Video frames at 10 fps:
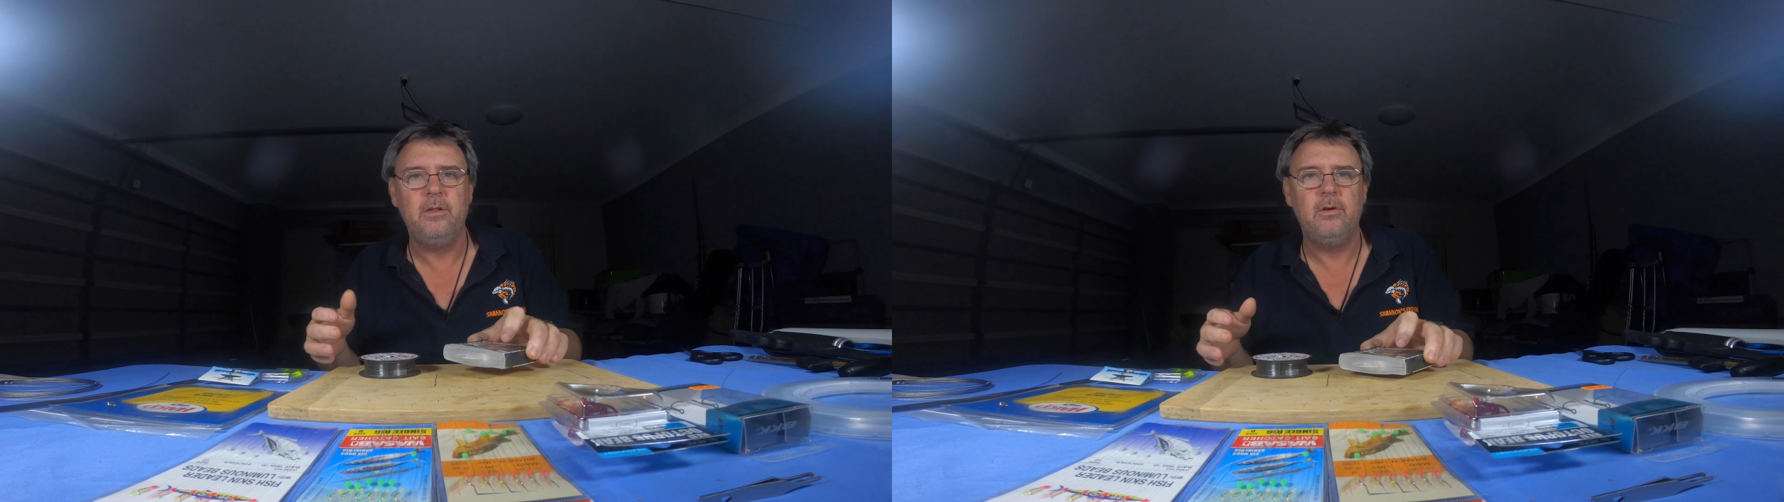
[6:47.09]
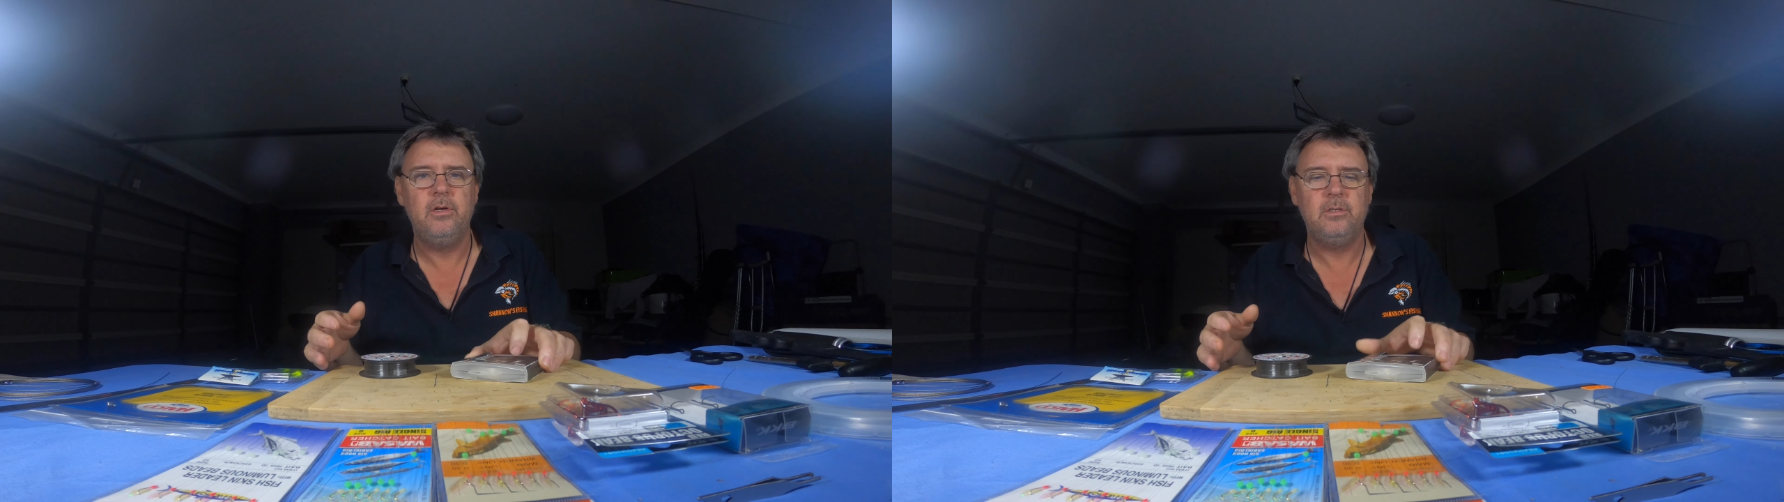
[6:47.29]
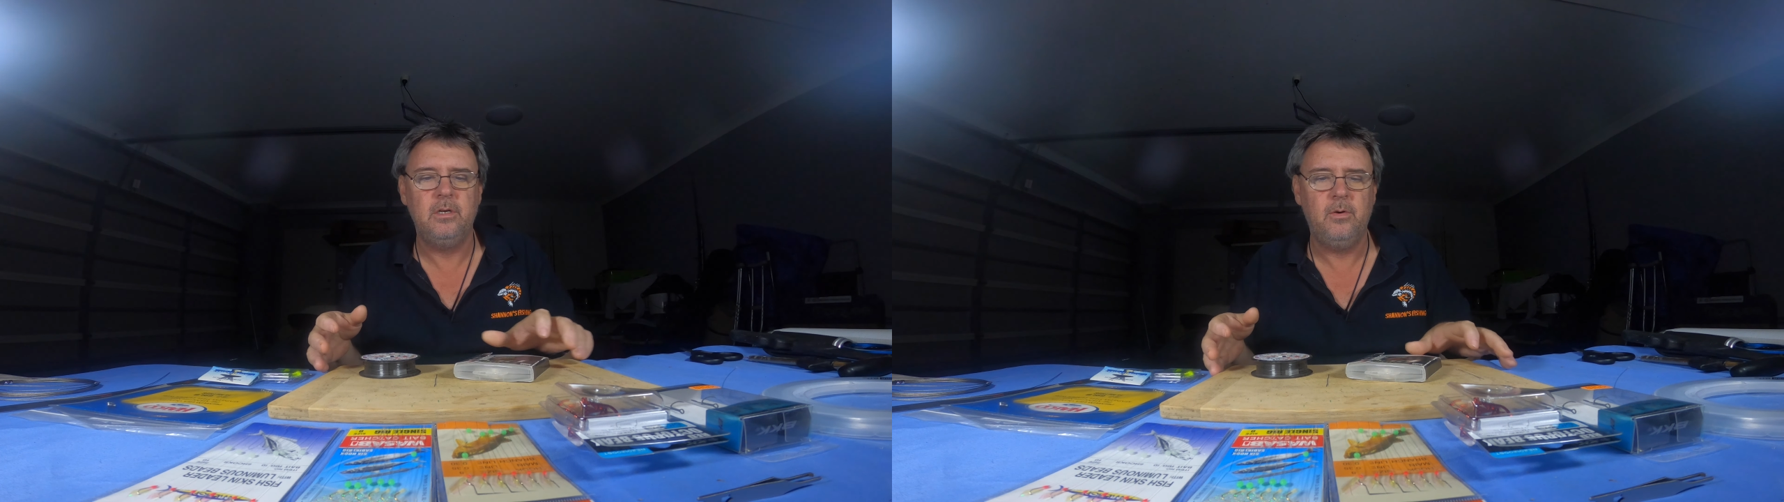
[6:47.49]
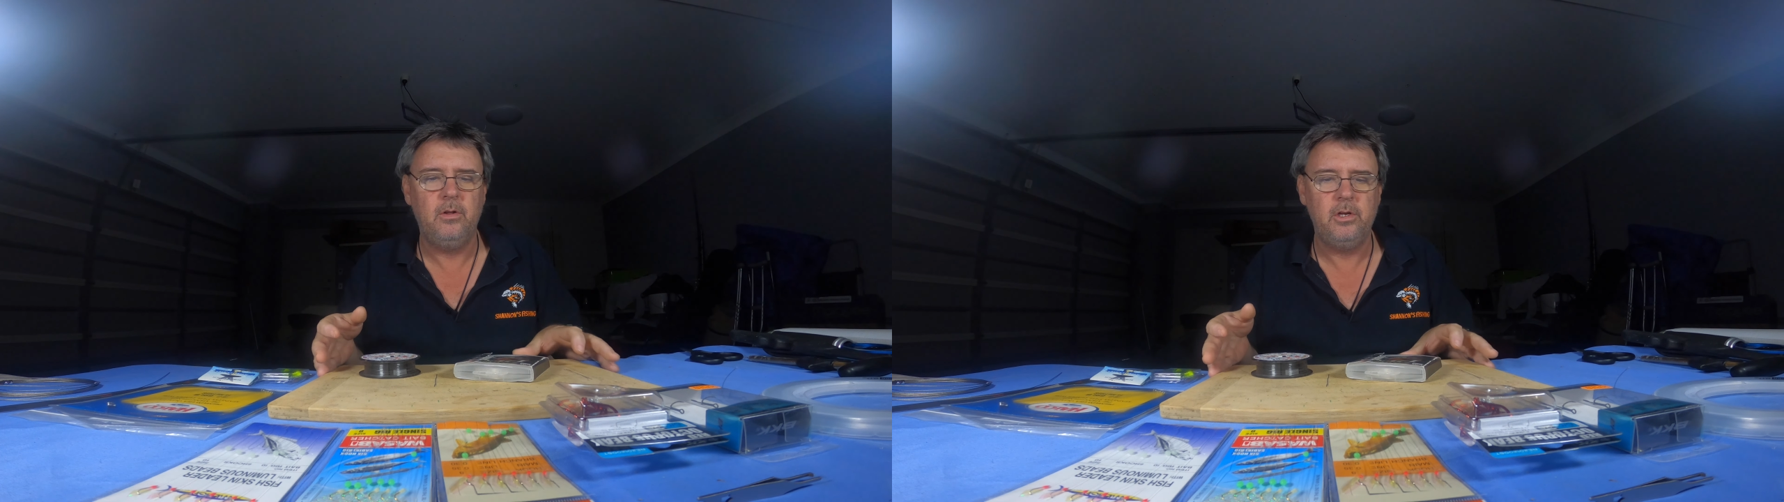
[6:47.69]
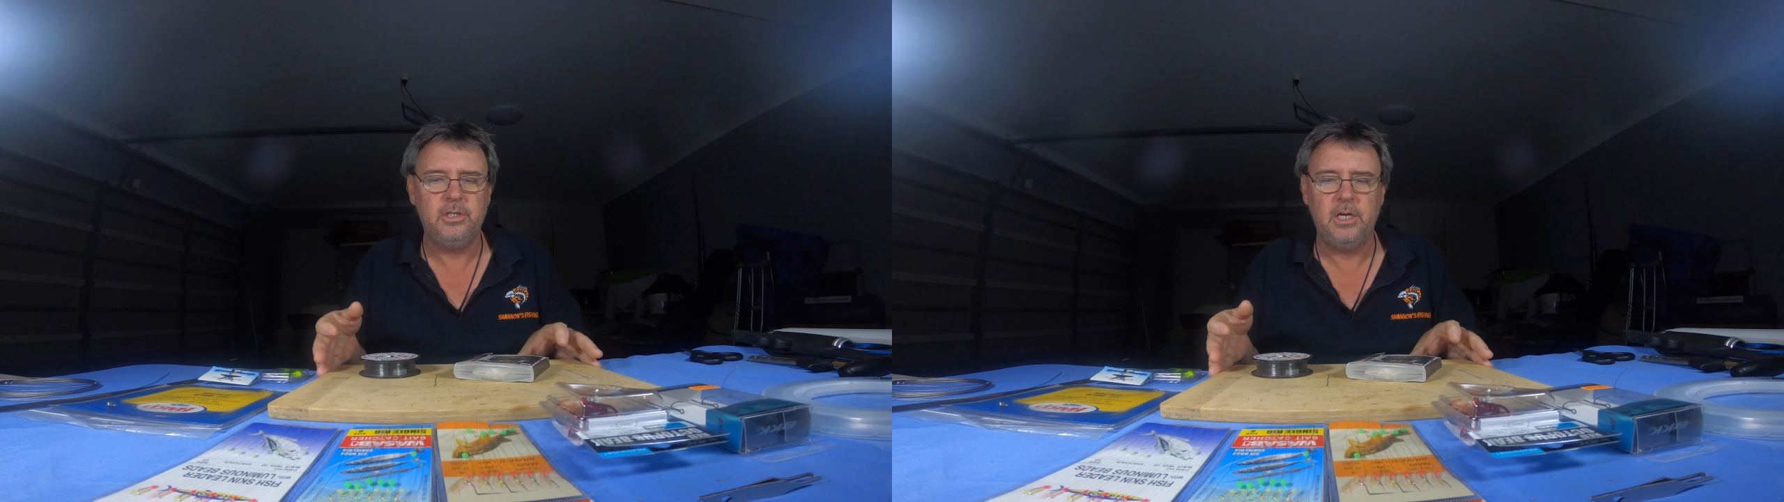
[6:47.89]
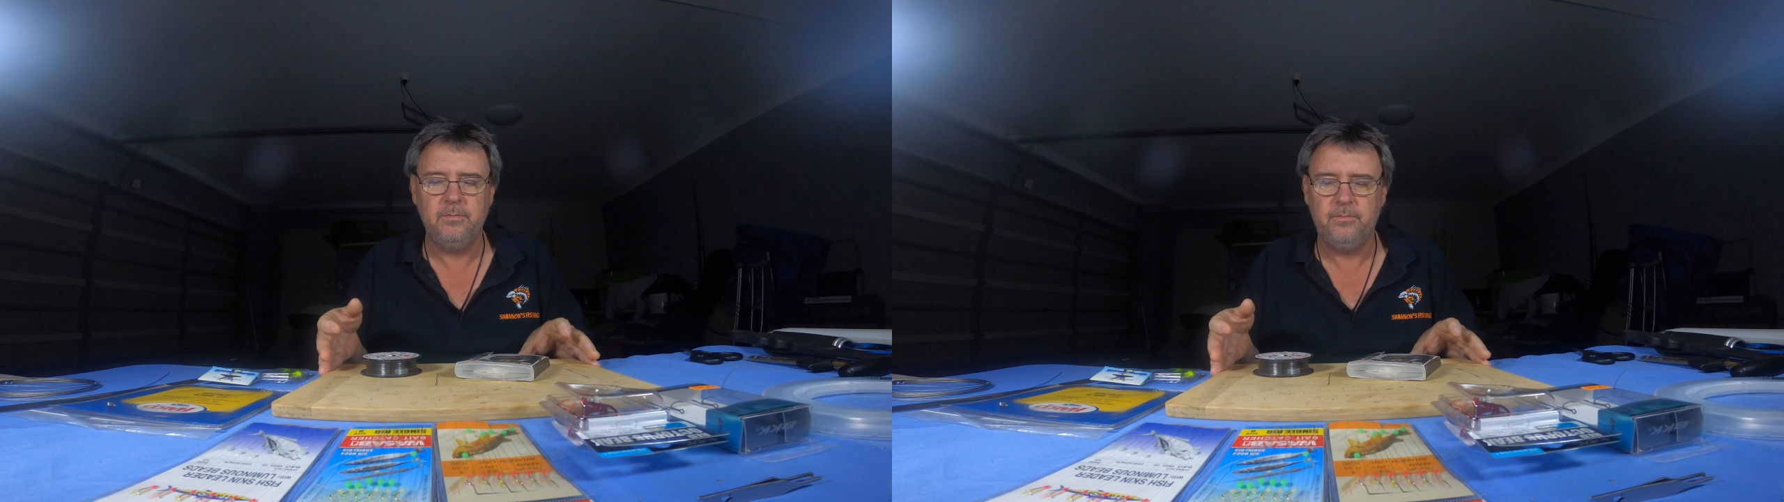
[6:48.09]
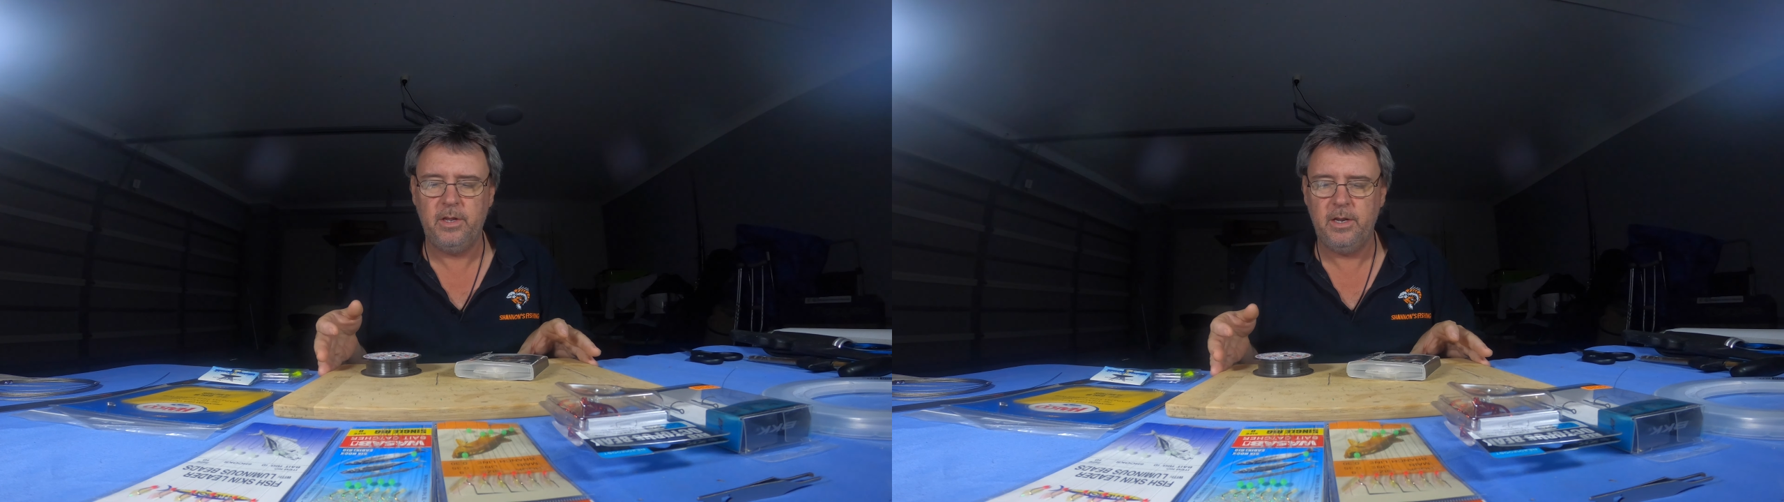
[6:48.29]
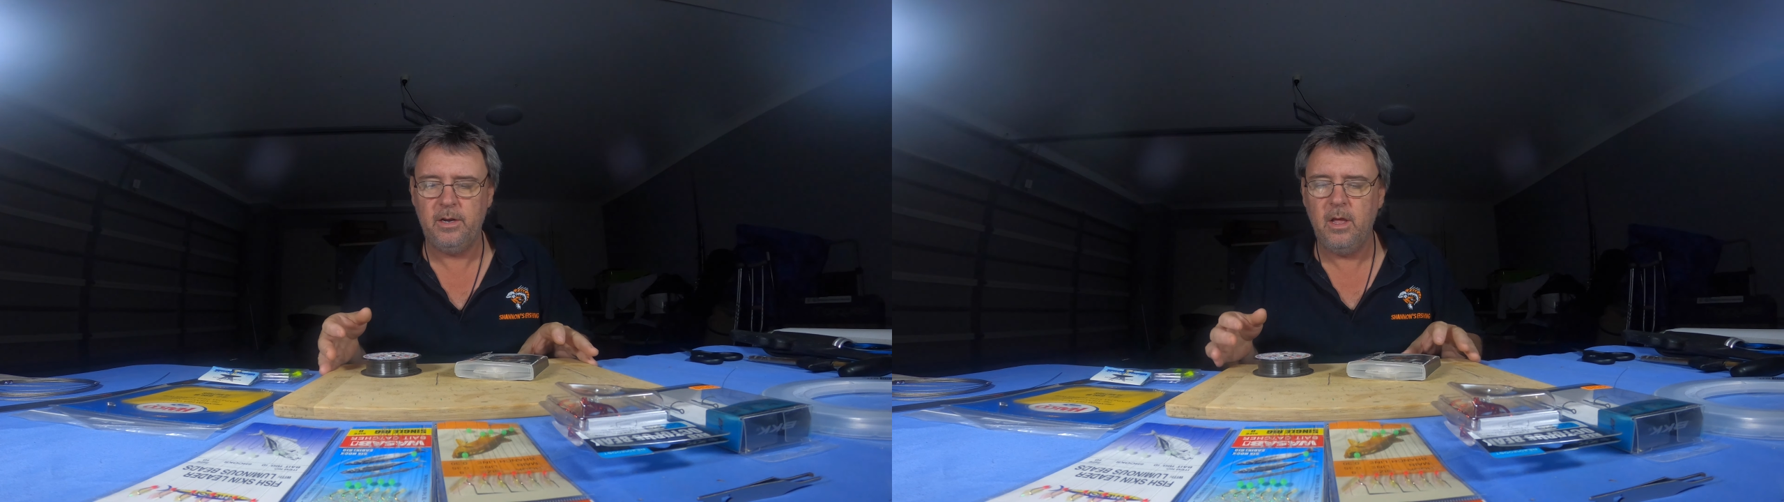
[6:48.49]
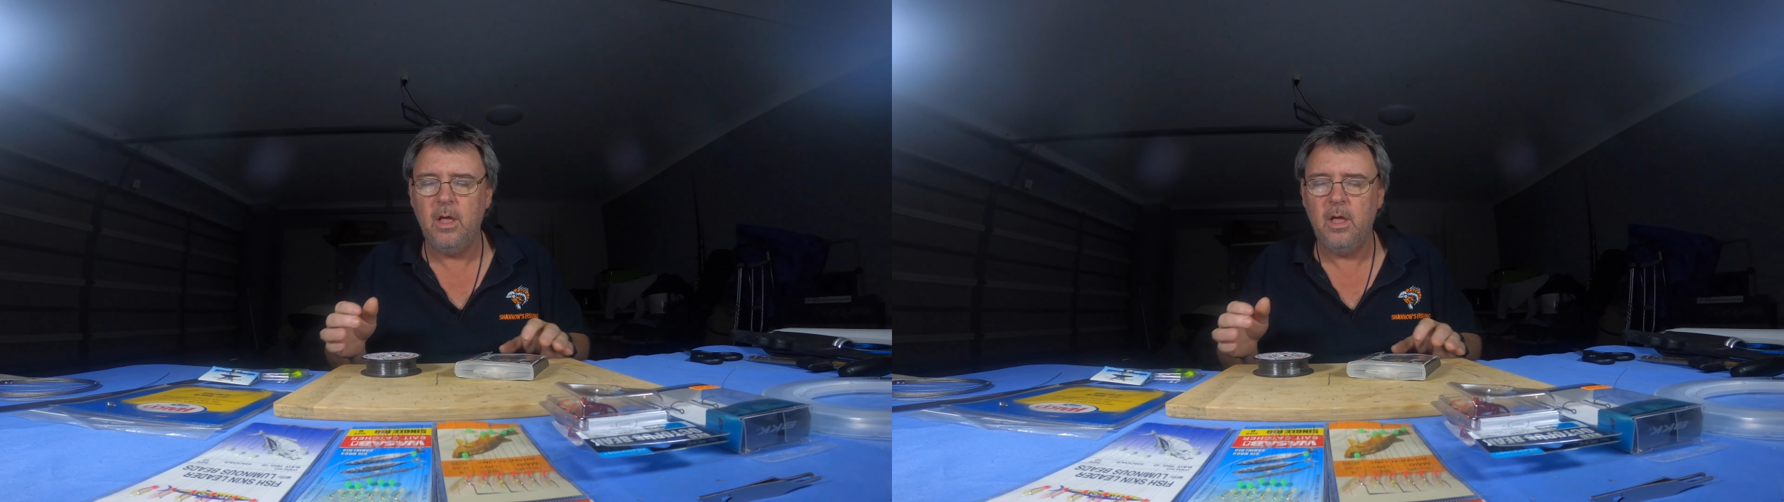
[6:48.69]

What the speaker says: you guys know I like chasing flathead.